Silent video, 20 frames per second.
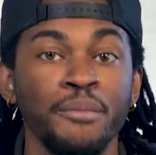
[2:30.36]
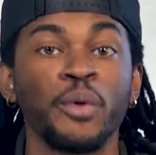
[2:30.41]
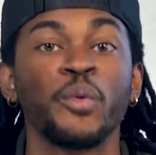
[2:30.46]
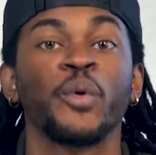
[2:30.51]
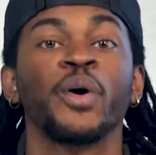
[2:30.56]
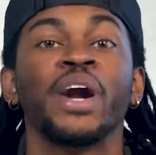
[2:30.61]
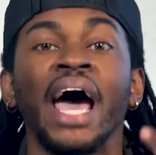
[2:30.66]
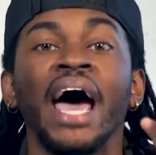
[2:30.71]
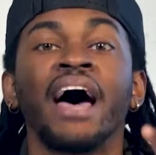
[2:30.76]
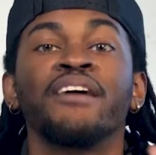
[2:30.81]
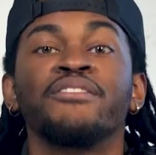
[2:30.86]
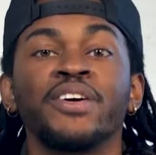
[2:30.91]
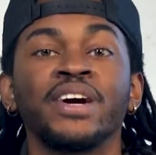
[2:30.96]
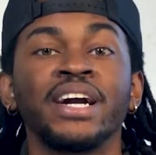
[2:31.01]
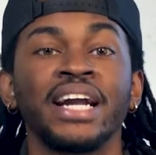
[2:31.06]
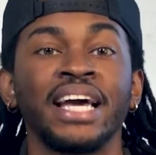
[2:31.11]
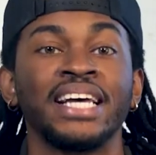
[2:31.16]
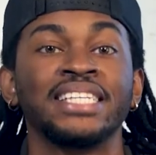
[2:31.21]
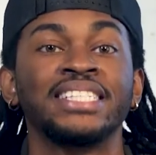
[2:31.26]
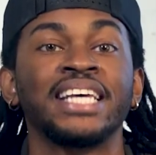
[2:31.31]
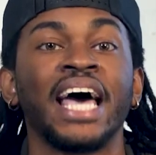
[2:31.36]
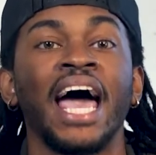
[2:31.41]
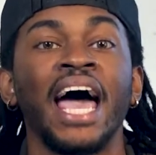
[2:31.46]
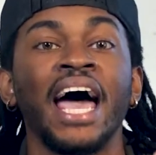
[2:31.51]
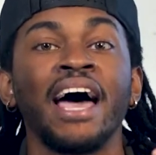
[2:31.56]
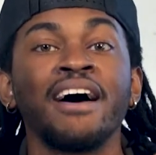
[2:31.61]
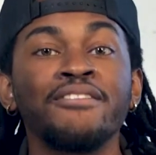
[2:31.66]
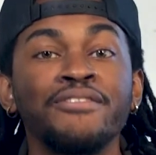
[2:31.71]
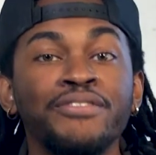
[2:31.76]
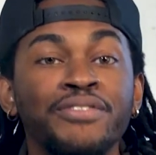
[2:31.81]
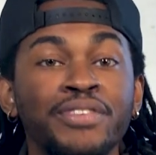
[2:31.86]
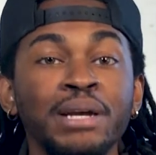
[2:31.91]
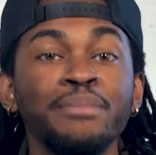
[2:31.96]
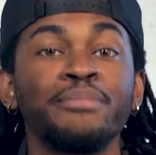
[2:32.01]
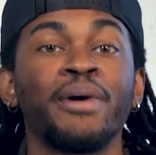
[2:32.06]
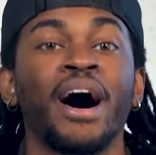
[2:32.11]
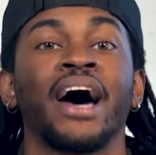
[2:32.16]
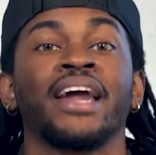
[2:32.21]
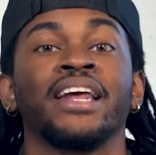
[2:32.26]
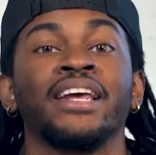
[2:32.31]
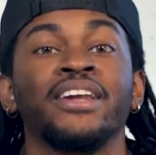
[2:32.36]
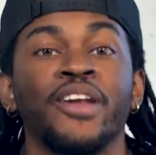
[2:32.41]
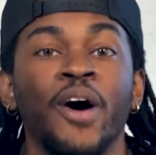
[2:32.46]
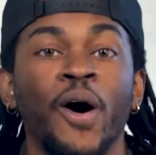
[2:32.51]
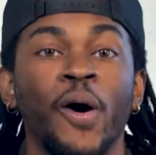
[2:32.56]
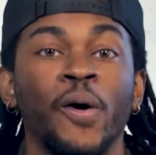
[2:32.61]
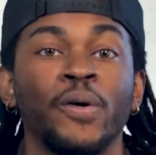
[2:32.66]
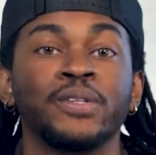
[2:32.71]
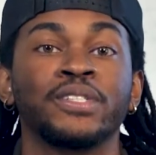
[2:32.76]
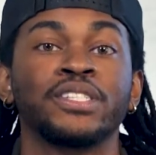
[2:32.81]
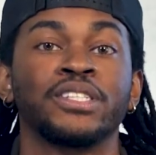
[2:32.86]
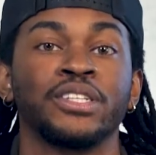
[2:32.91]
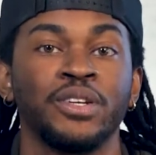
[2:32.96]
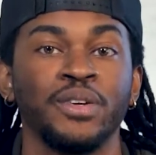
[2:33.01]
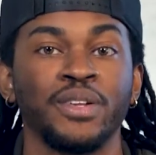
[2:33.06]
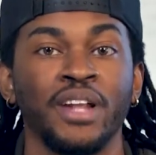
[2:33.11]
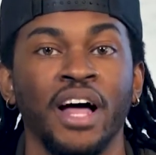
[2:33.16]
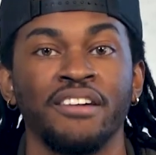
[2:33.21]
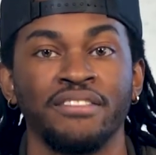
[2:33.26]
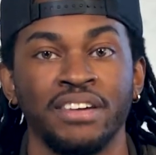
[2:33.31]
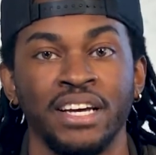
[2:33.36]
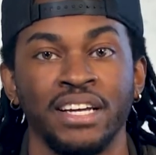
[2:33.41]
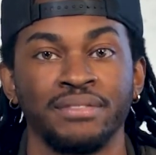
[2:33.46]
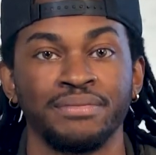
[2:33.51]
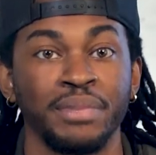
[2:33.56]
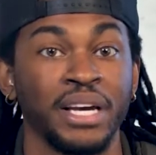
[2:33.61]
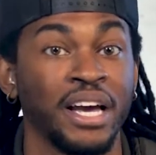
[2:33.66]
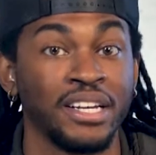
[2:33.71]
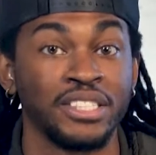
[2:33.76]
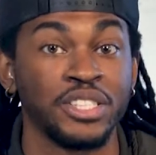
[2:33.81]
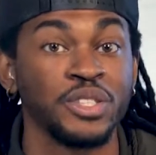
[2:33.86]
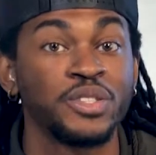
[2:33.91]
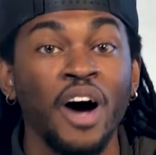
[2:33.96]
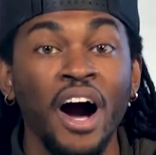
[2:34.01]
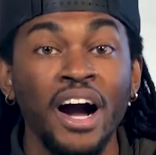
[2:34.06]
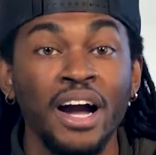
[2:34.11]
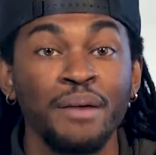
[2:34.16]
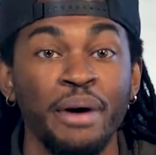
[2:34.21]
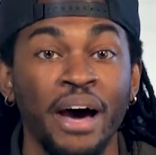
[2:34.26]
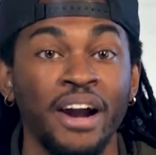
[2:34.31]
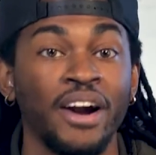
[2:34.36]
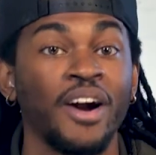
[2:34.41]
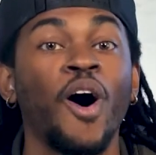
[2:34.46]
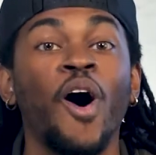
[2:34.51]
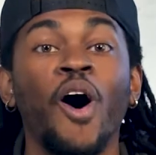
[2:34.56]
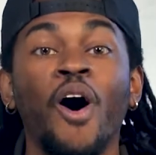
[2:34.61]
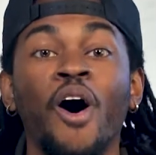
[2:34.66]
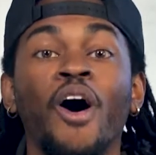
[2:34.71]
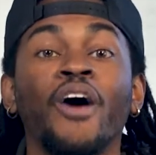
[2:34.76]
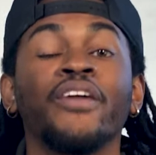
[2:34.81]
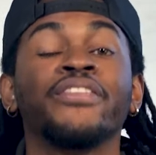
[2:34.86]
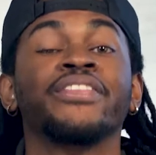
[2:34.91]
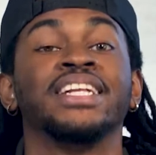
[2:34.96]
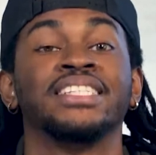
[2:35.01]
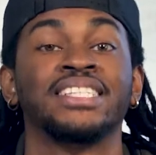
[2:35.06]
But whatever it is, everybody knows you love it because you talk about it all the